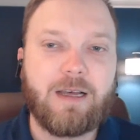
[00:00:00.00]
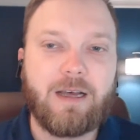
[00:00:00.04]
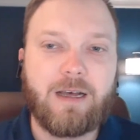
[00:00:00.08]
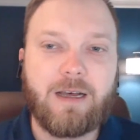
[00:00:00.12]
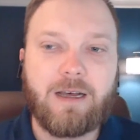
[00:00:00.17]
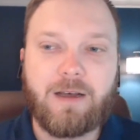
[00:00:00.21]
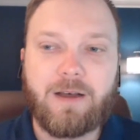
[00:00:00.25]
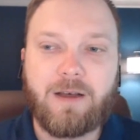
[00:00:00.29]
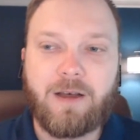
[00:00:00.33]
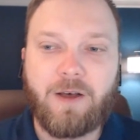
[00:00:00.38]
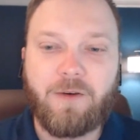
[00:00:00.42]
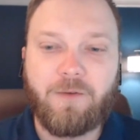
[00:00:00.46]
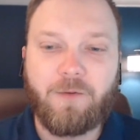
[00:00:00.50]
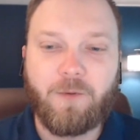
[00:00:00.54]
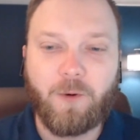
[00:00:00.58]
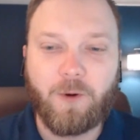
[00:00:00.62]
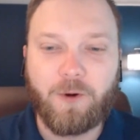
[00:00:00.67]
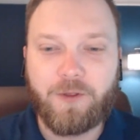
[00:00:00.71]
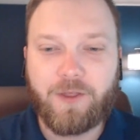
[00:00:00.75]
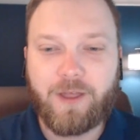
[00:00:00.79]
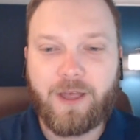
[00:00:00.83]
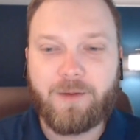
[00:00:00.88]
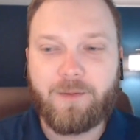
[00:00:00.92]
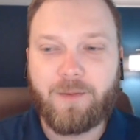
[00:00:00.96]
of
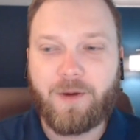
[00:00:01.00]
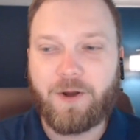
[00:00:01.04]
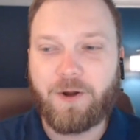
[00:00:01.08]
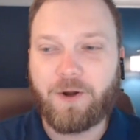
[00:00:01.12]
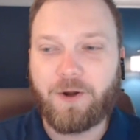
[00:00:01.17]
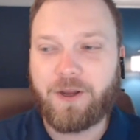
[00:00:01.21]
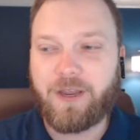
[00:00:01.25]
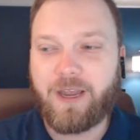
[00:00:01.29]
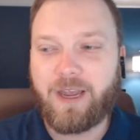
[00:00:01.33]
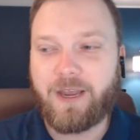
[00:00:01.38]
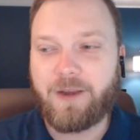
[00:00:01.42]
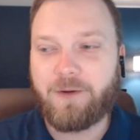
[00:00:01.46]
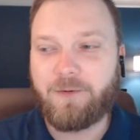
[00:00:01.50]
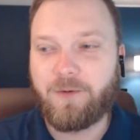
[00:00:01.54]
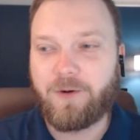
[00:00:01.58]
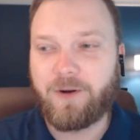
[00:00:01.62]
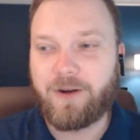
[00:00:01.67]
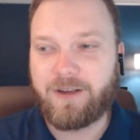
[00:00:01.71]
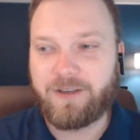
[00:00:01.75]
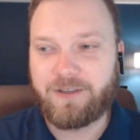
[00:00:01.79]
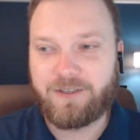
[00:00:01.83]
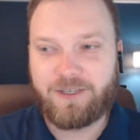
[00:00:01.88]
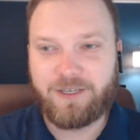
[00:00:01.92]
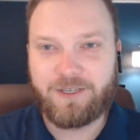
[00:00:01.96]
where that motorcade
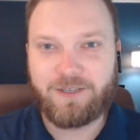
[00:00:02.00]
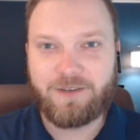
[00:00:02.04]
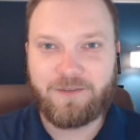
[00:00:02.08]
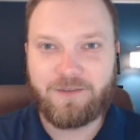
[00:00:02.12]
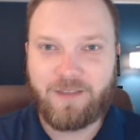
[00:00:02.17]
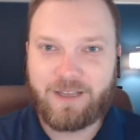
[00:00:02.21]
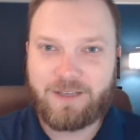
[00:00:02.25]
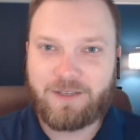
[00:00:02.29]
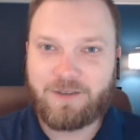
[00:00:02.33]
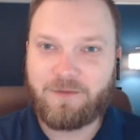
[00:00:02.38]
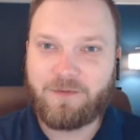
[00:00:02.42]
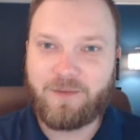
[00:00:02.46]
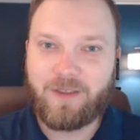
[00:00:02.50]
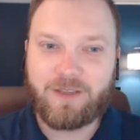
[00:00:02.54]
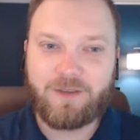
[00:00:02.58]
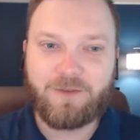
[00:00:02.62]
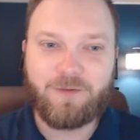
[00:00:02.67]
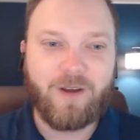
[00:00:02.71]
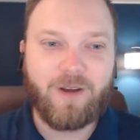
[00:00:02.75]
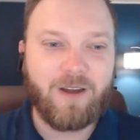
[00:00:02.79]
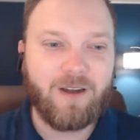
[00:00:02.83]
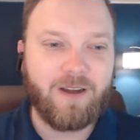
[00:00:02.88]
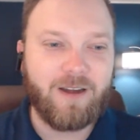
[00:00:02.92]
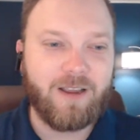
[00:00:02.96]
was. Just that's
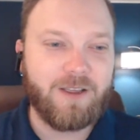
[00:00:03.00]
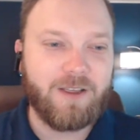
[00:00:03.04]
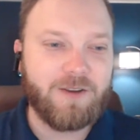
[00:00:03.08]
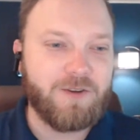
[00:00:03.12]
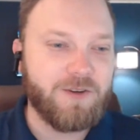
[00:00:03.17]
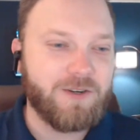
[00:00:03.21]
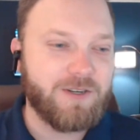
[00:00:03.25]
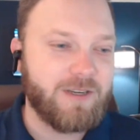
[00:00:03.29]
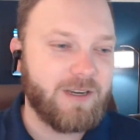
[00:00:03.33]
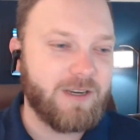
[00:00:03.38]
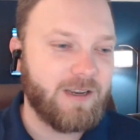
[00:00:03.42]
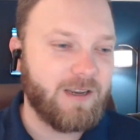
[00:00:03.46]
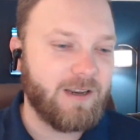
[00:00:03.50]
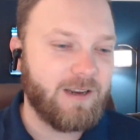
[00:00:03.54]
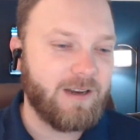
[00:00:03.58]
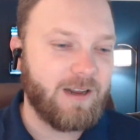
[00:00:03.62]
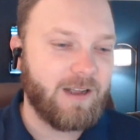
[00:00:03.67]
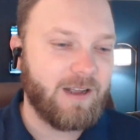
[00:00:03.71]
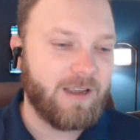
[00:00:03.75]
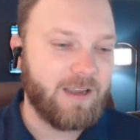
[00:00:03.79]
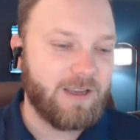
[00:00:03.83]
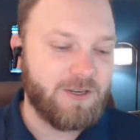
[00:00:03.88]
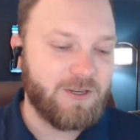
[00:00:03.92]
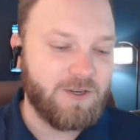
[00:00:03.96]
very interesting.
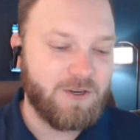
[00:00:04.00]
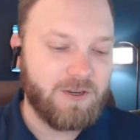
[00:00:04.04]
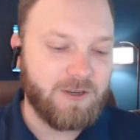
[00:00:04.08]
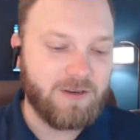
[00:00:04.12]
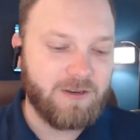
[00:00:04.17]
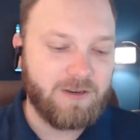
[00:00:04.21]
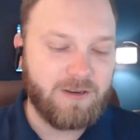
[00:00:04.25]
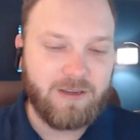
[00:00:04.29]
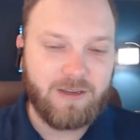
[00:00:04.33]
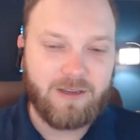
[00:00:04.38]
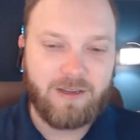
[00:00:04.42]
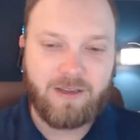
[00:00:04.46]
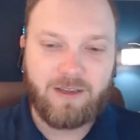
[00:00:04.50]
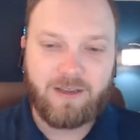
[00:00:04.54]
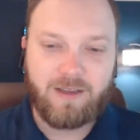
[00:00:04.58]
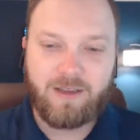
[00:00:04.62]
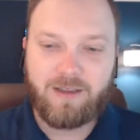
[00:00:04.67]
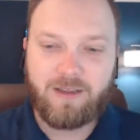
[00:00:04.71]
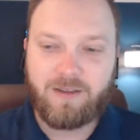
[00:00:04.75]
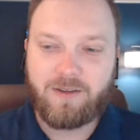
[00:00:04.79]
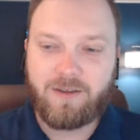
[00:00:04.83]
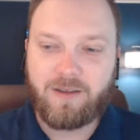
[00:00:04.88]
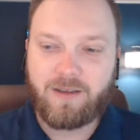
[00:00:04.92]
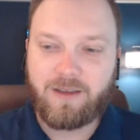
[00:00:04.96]
I guess you can
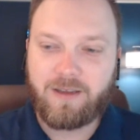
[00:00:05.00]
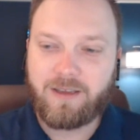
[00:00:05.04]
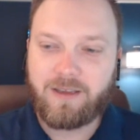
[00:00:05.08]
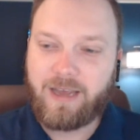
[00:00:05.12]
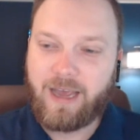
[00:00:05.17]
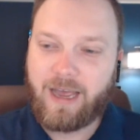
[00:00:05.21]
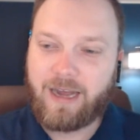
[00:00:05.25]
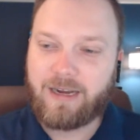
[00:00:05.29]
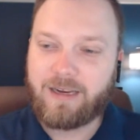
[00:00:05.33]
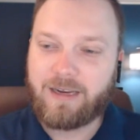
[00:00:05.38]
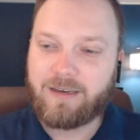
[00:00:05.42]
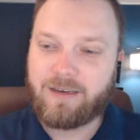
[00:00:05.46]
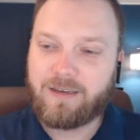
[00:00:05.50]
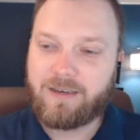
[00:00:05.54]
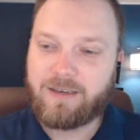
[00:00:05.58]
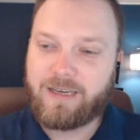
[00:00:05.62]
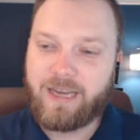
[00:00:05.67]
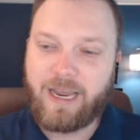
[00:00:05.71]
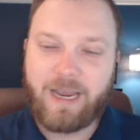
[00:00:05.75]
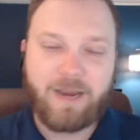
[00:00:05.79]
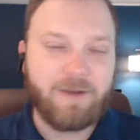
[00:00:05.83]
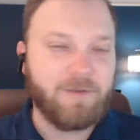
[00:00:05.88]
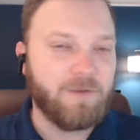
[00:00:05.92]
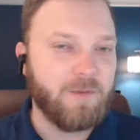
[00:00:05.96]
kind of
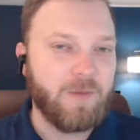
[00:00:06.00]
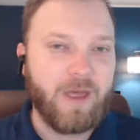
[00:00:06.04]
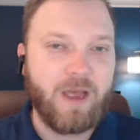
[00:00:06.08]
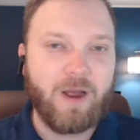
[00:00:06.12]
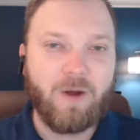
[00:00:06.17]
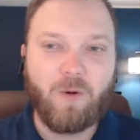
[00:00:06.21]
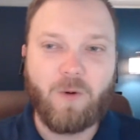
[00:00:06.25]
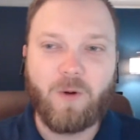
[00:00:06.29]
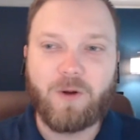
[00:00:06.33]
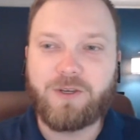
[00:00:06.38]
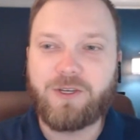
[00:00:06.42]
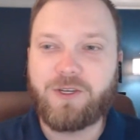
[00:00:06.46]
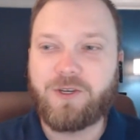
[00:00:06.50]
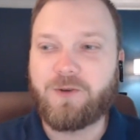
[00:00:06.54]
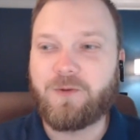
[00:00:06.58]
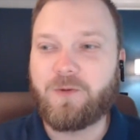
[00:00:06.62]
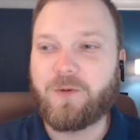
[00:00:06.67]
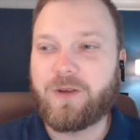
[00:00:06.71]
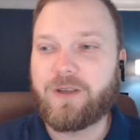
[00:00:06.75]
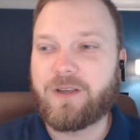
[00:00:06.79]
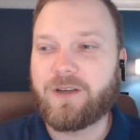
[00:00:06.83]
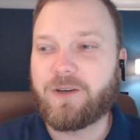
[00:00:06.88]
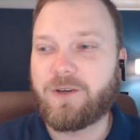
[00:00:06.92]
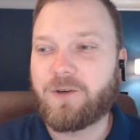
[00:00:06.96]
take from that what you
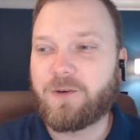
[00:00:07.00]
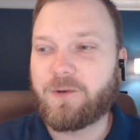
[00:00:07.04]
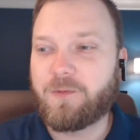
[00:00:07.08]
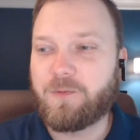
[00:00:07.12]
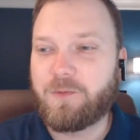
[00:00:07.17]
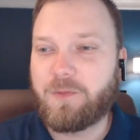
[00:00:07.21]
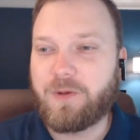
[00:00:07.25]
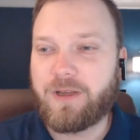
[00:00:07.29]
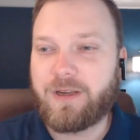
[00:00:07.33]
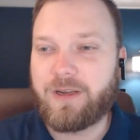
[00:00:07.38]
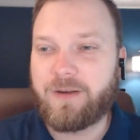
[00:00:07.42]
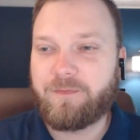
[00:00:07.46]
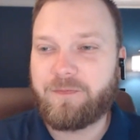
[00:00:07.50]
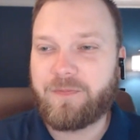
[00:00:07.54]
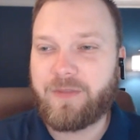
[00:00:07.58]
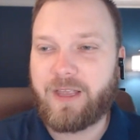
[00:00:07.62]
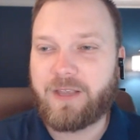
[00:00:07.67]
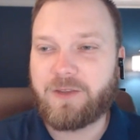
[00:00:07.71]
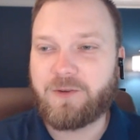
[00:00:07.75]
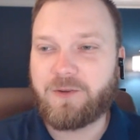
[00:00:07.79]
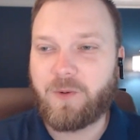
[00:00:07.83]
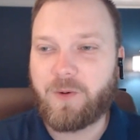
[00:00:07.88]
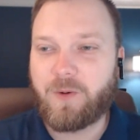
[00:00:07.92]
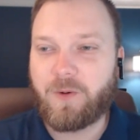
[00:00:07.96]
will. But
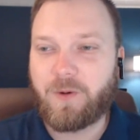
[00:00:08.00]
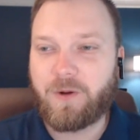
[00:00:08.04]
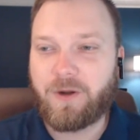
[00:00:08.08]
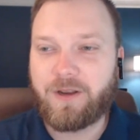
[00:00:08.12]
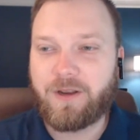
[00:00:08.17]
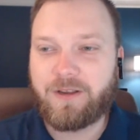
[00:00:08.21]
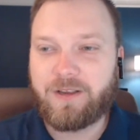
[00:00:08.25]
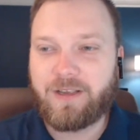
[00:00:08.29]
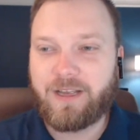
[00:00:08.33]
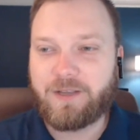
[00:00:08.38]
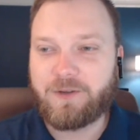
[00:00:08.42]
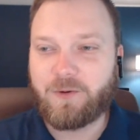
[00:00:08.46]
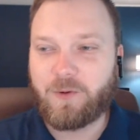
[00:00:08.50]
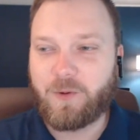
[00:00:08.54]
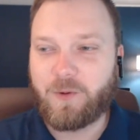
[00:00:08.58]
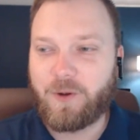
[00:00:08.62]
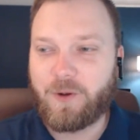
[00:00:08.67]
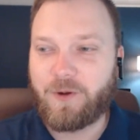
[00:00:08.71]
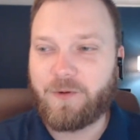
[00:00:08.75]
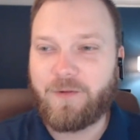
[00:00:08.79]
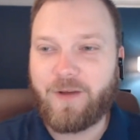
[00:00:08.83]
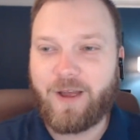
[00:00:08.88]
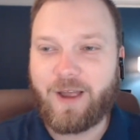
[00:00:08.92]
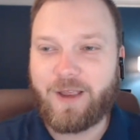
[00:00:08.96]
as we were
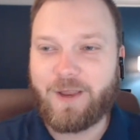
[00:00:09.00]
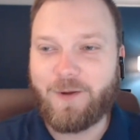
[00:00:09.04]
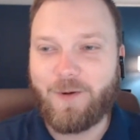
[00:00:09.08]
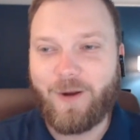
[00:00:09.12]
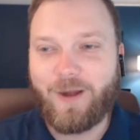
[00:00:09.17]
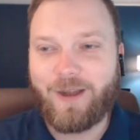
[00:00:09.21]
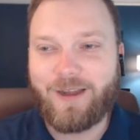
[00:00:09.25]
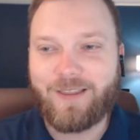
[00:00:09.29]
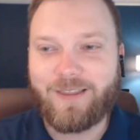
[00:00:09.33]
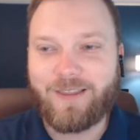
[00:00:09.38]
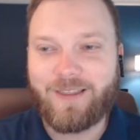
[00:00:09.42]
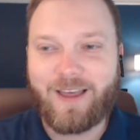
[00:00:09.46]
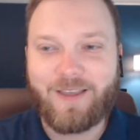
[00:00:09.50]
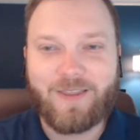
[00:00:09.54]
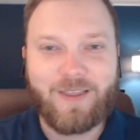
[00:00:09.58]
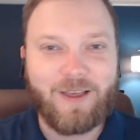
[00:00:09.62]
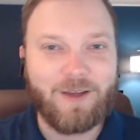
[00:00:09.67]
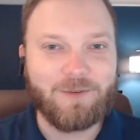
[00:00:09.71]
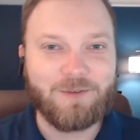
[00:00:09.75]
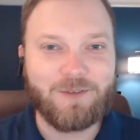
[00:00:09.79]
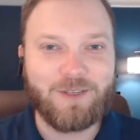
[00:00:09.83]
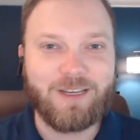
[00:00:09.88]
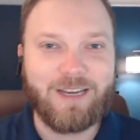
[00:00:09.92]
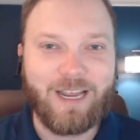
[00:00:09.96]
evaluating that,
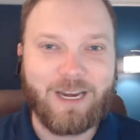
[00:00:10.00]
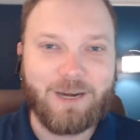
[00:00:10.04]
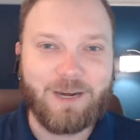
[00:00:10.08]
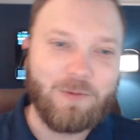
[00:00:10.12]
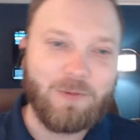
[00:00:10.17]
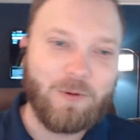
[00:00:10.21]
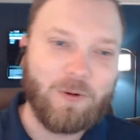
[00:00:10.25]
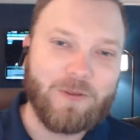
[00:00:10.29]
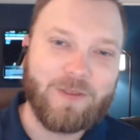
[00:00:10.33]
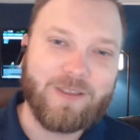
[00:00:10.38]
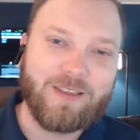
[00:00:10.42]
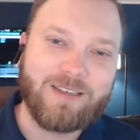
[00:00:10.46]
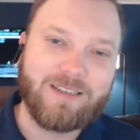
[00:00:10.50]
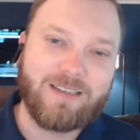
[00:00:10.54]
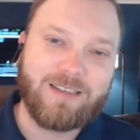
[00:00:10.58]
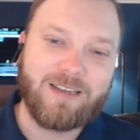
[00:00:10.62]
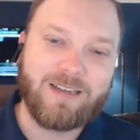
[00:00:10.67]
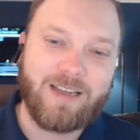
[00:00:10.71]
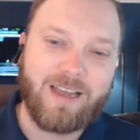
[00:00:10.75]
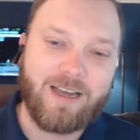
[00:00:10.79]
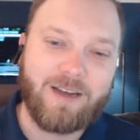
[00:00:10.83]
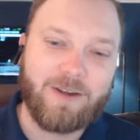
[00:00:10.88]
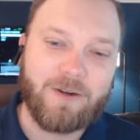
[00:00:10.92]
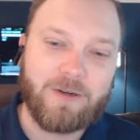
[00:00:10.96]
that was the data point that
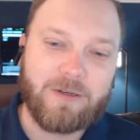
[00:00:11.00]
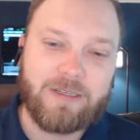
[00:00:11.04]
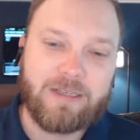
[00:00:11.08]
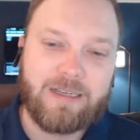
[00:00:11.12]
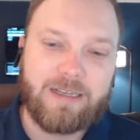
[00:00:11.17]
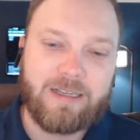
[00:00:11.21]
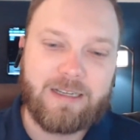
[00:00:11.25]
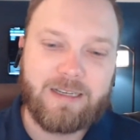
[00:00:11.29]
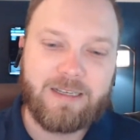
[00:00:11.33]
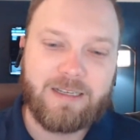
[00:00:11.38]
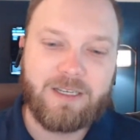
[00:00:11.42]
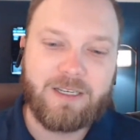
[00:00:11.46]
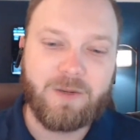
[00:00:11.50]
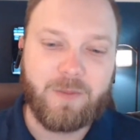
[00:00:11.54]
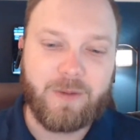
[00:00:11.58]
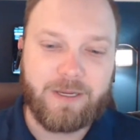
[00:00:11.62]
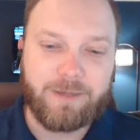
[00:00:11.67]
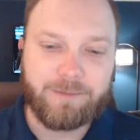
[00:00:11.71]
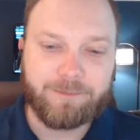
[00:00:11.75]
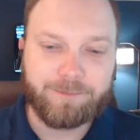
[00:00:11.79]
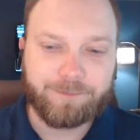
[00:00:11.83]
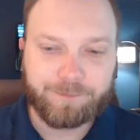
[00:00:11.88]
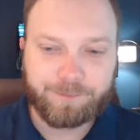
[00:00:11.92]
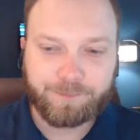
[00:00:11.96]
stuck out to
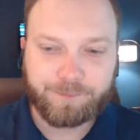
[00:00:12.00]
me.